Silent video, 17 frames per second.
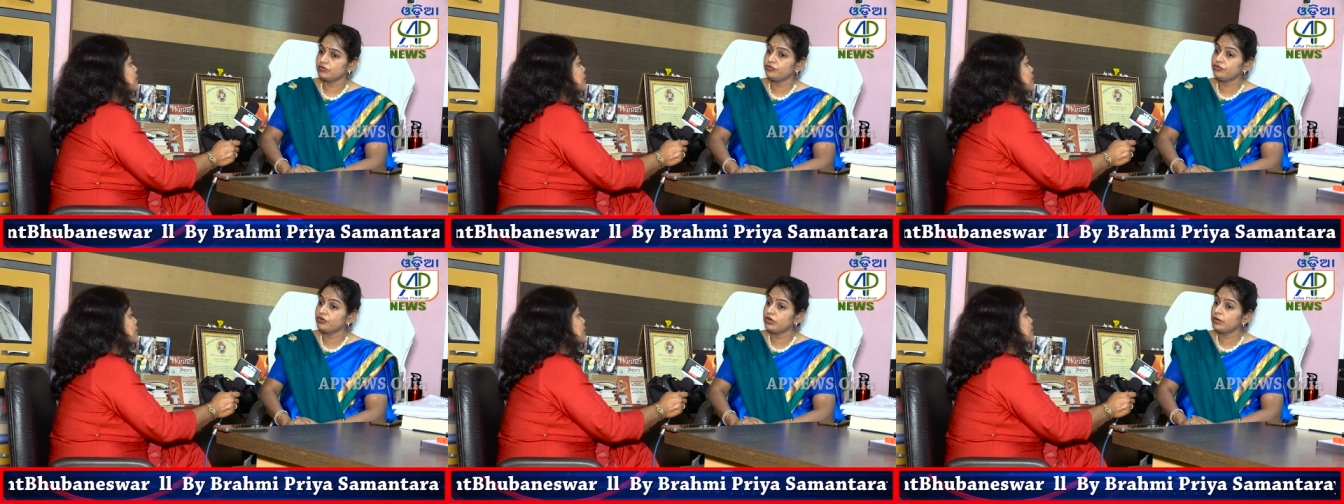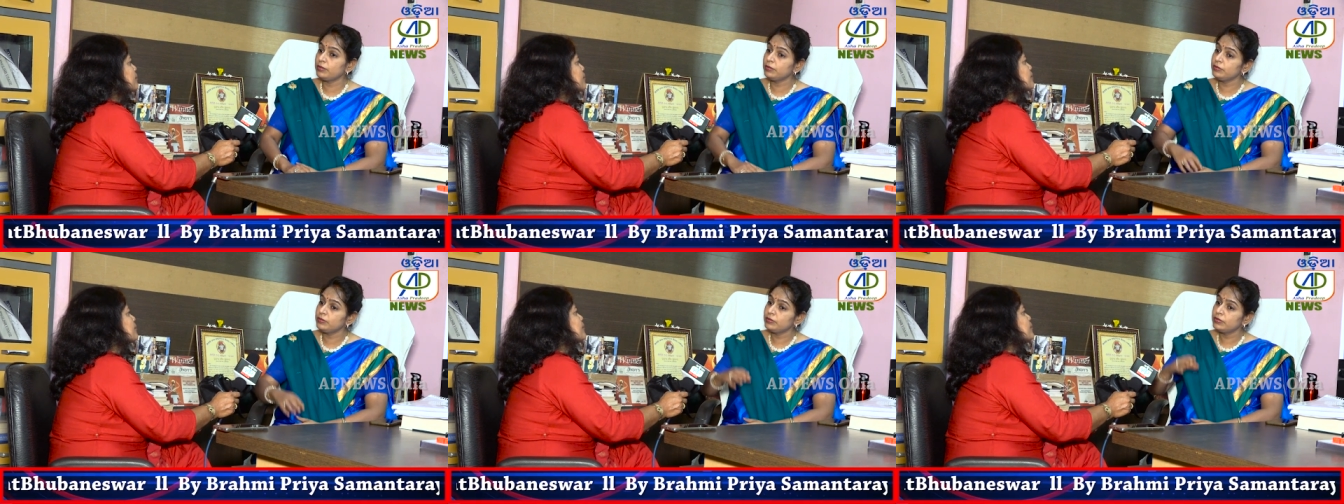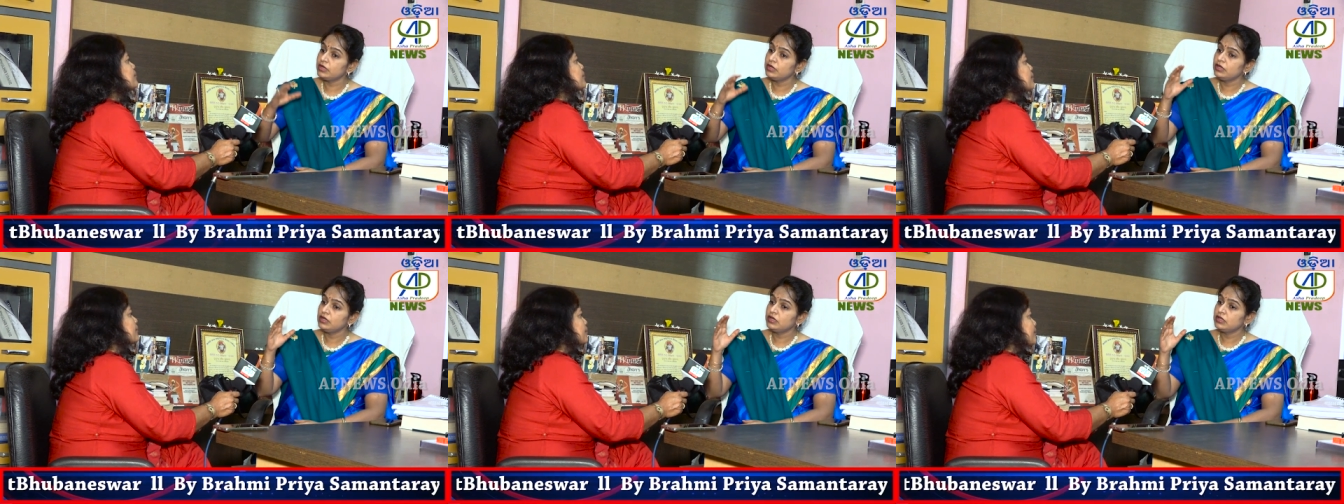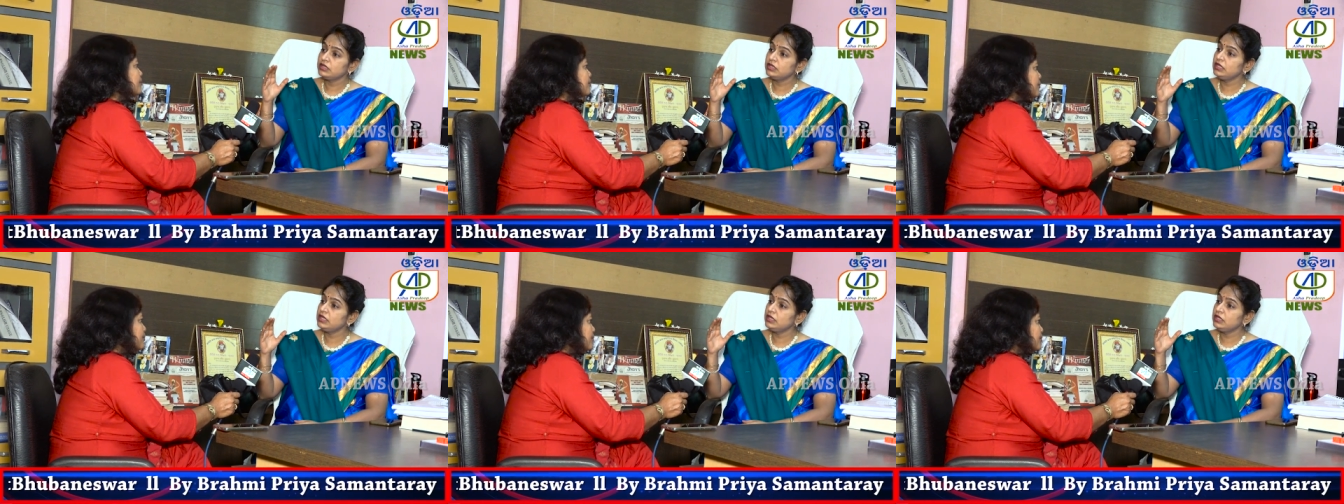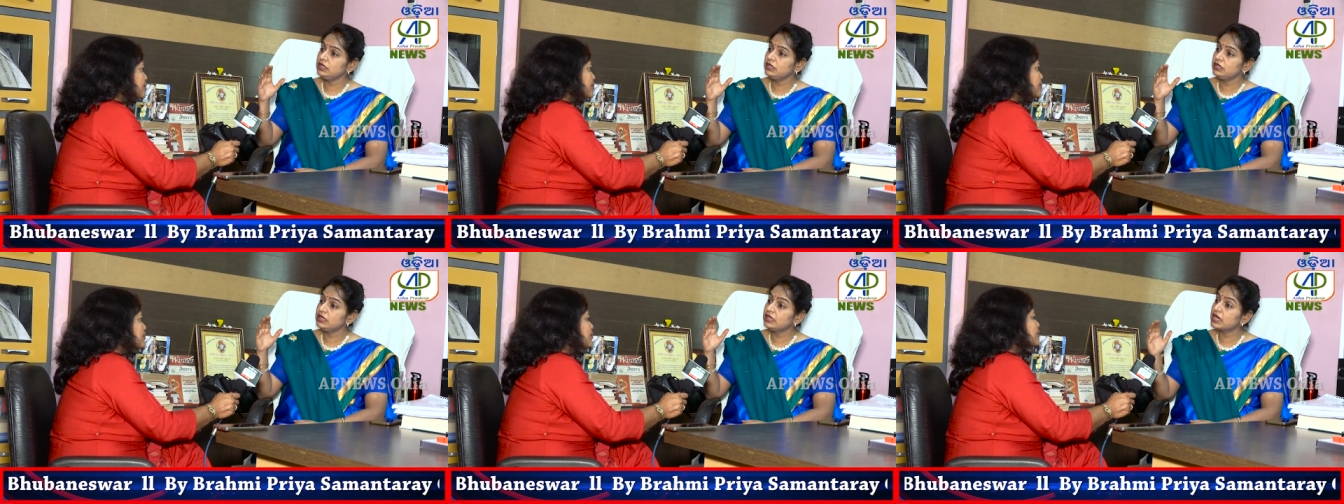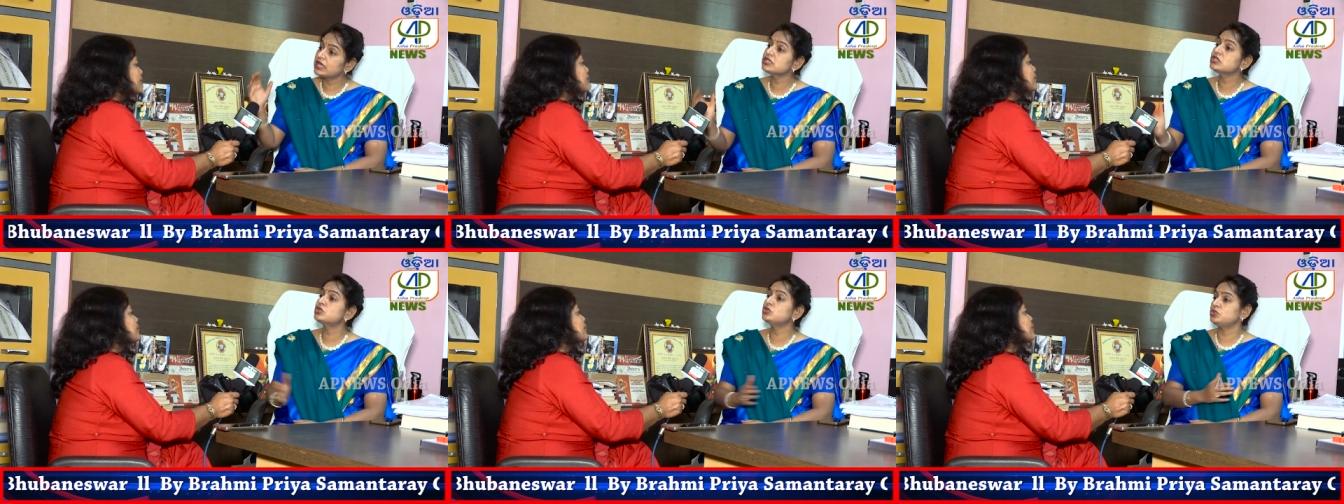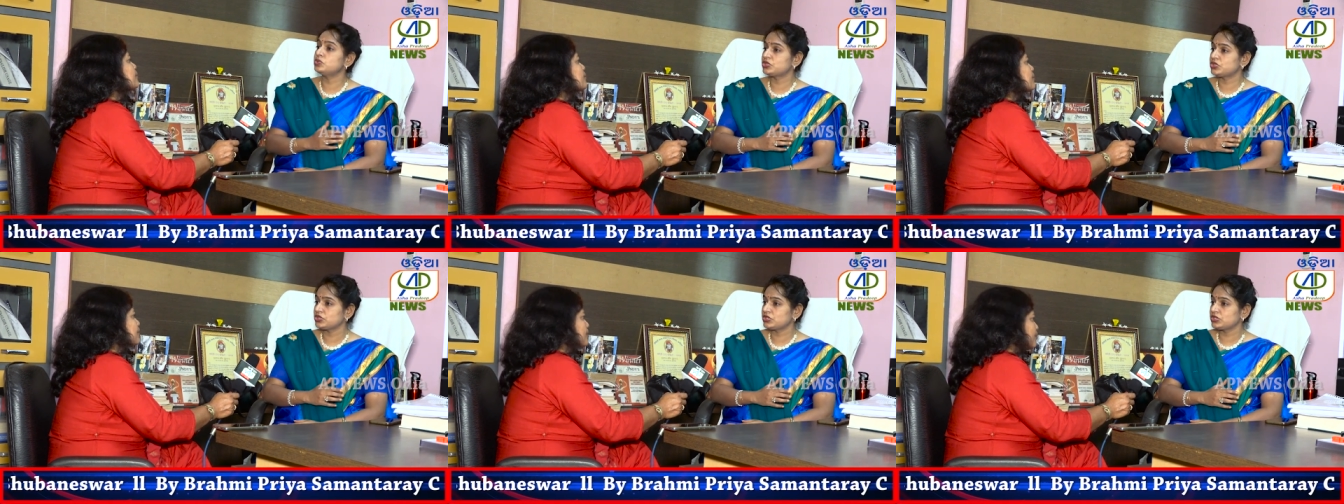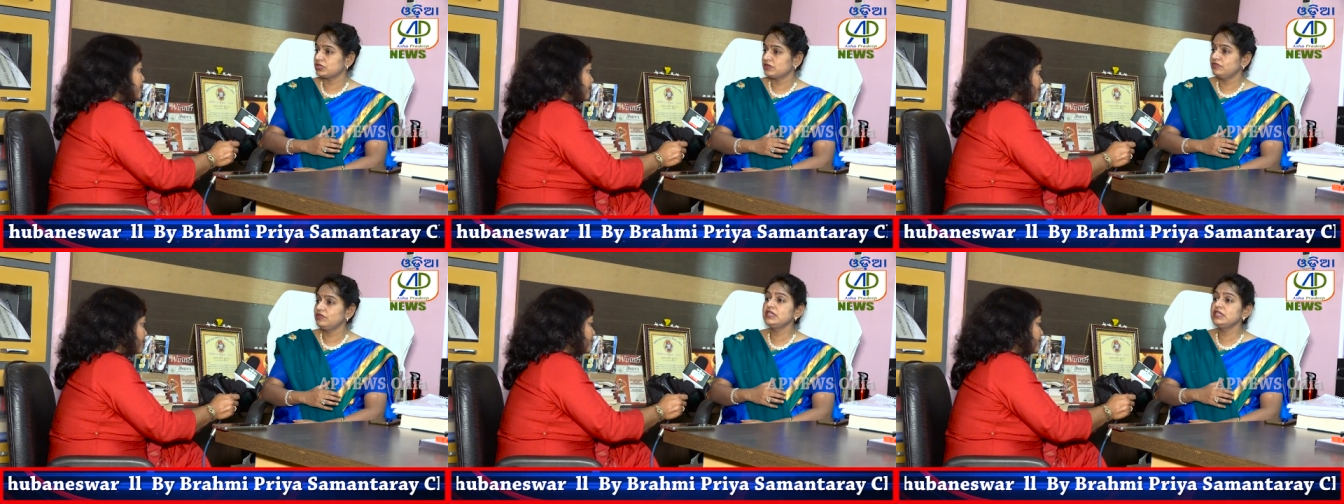from the grassroots.